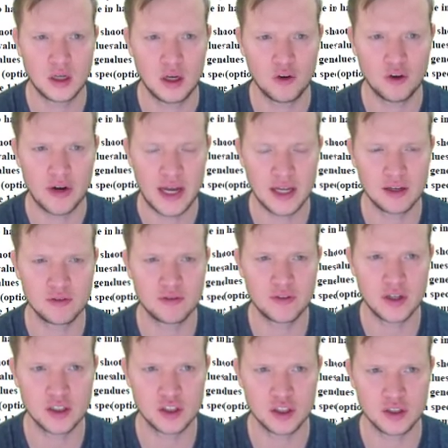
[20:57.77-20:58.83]
our rand
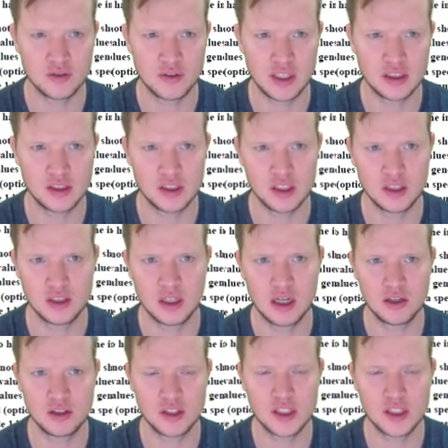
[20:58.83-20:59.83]
function that's in our